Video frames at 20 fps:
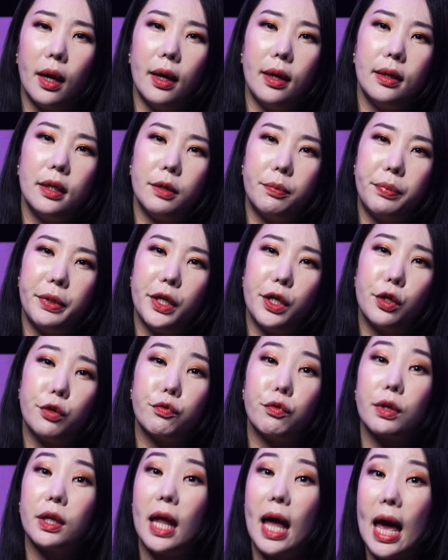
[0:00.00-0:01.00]
he appeared
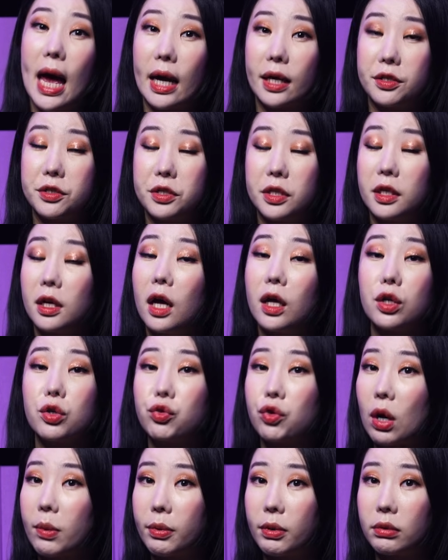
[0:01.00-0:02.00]
relaxed and
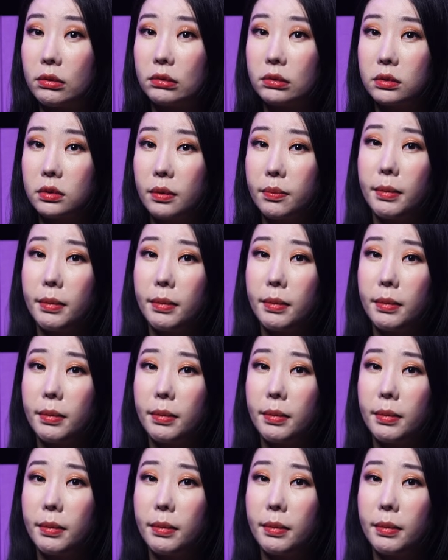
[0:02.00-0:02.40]
untroubled,